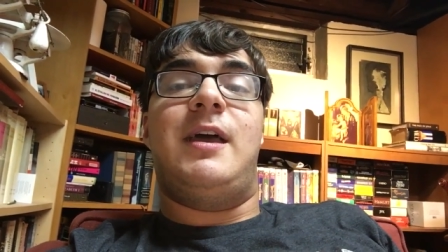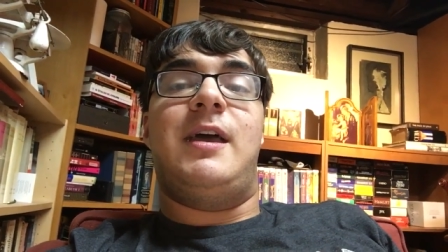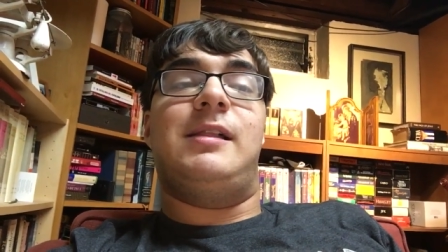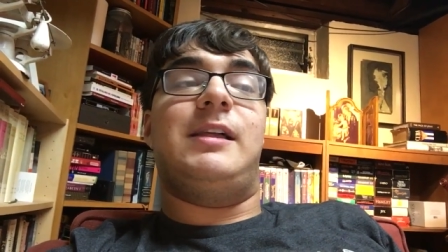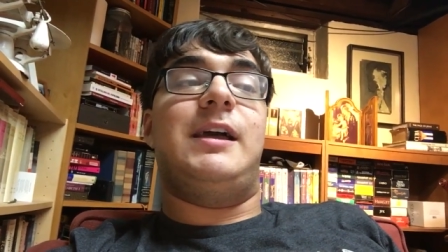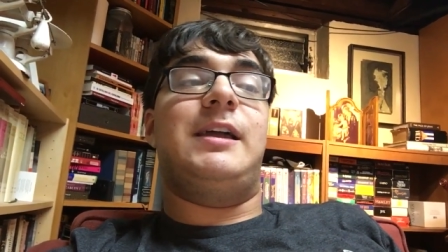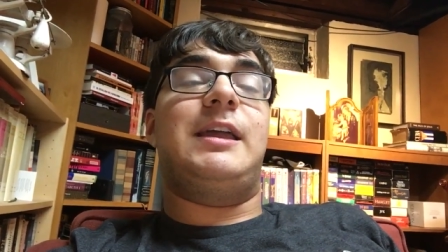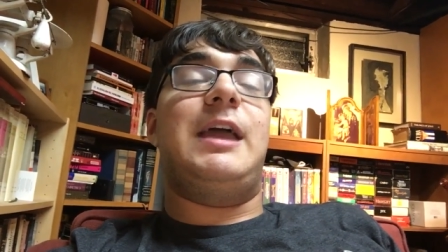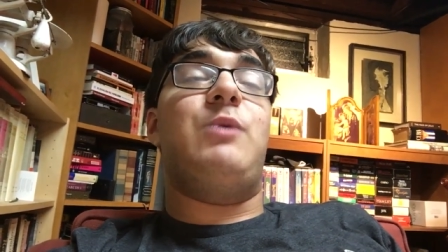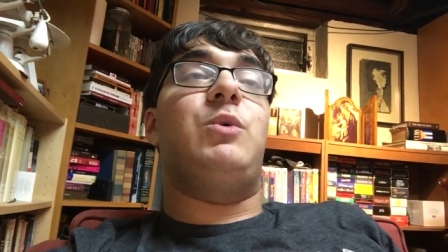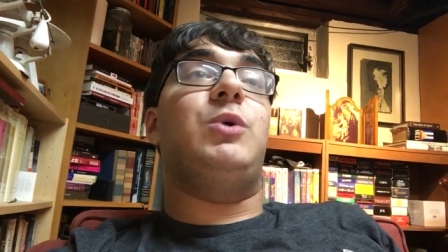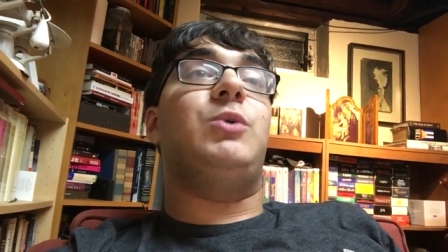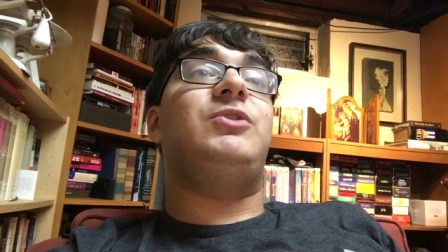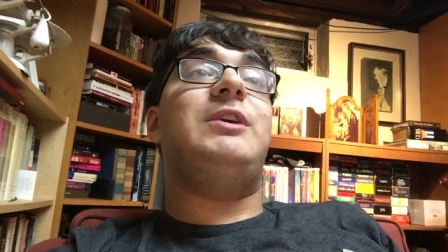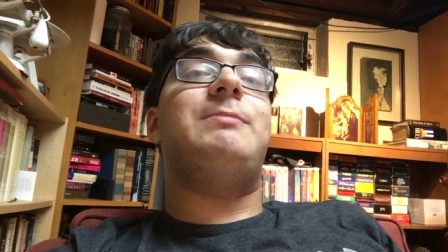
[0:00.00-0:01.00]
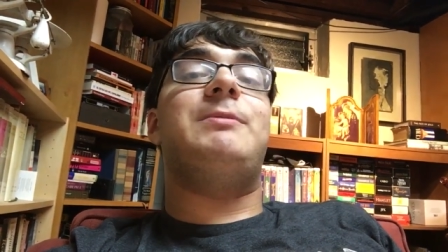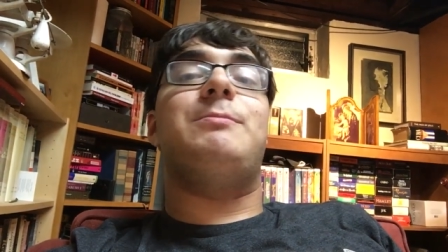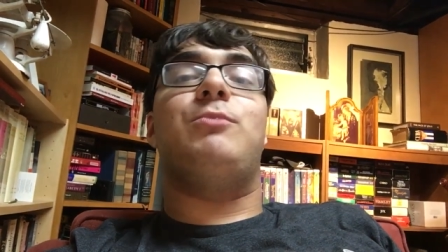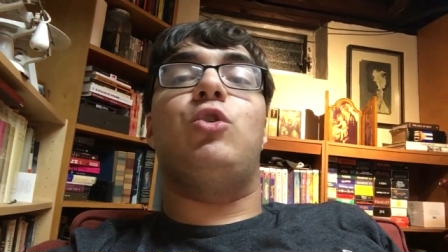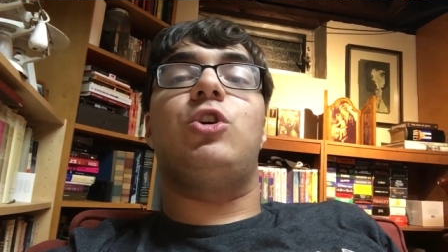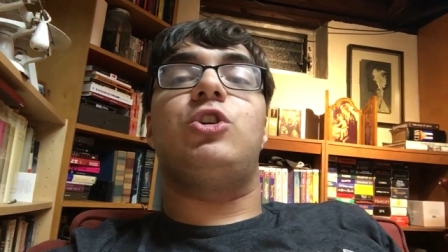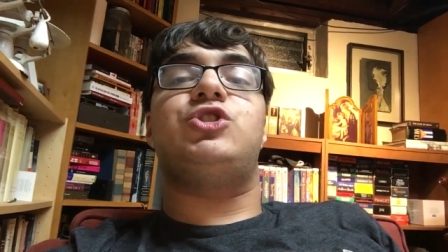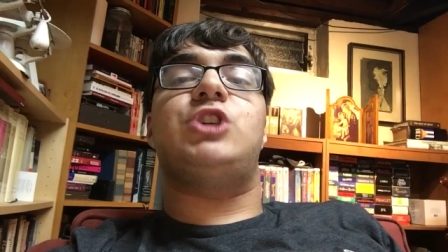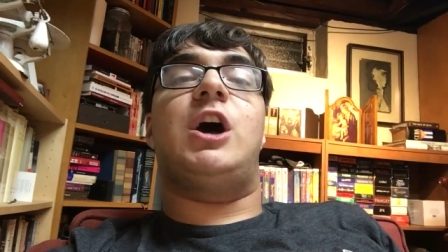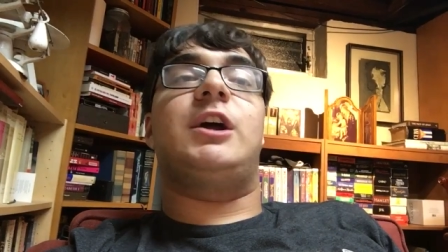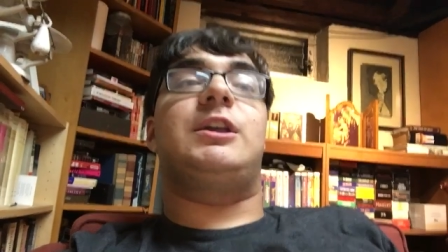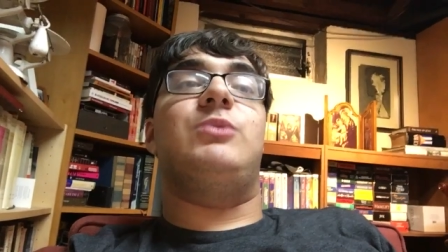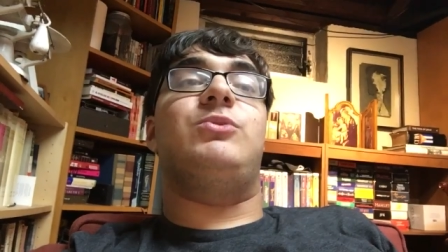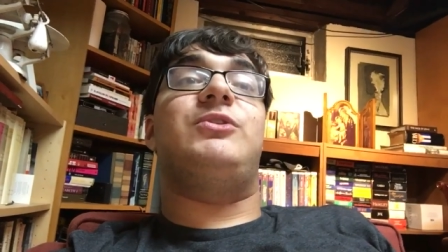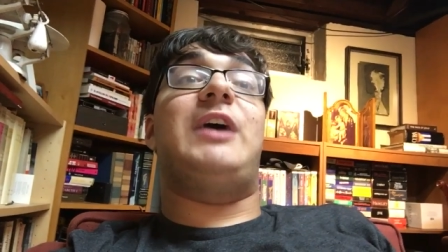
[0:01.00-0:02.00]
Like, and what was even more
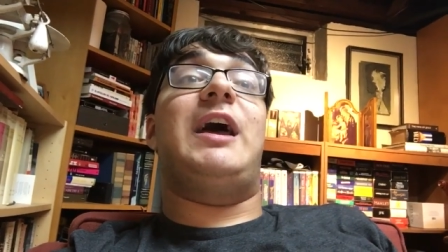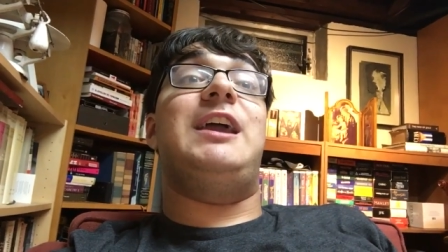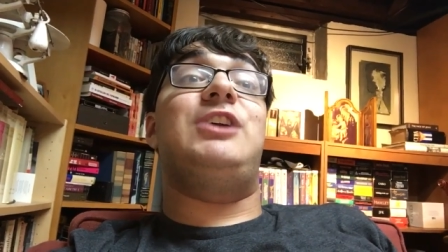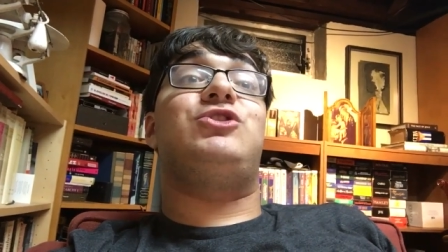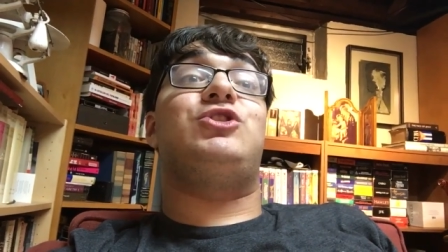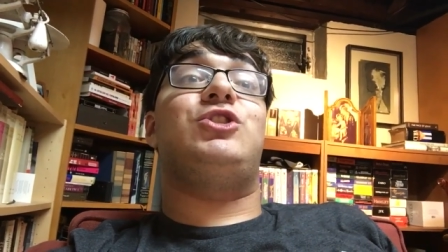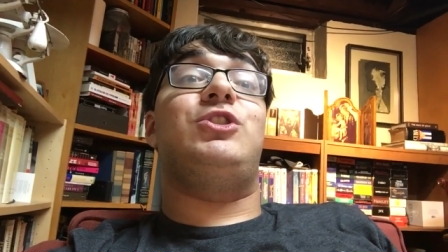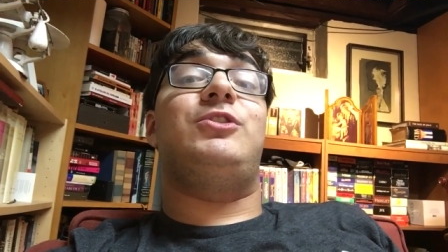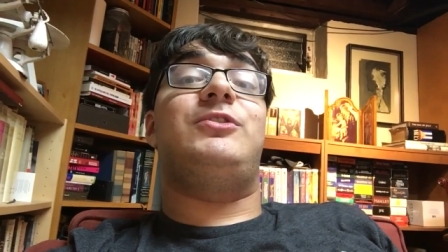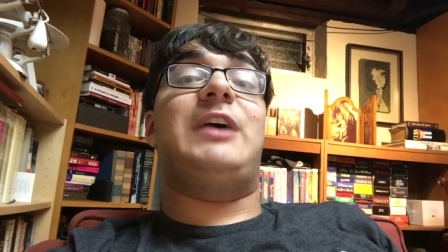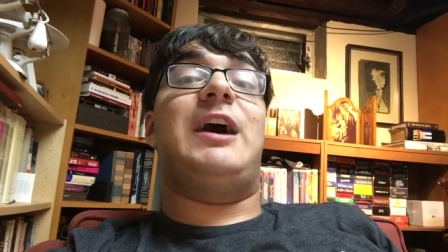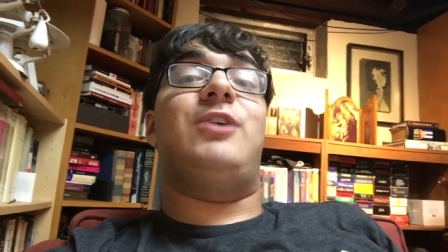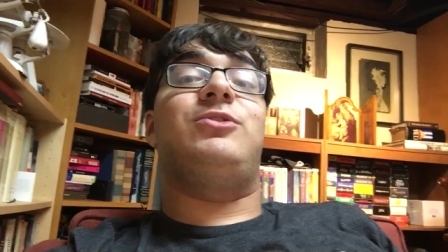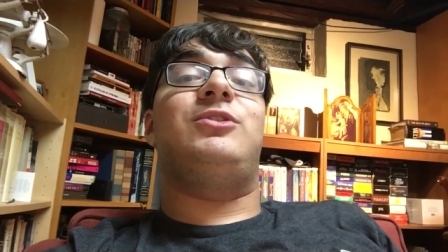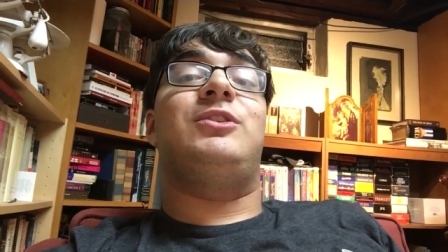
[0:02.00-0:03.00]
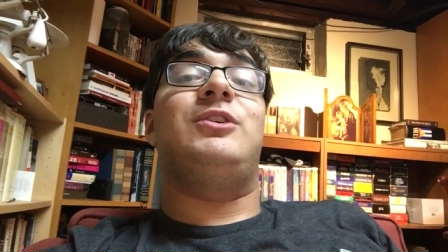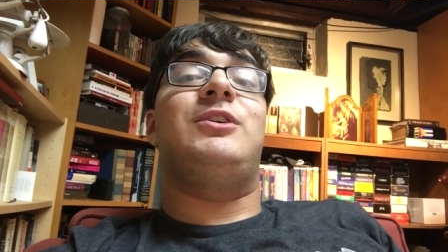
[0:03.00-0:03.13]
shocking was that it turns out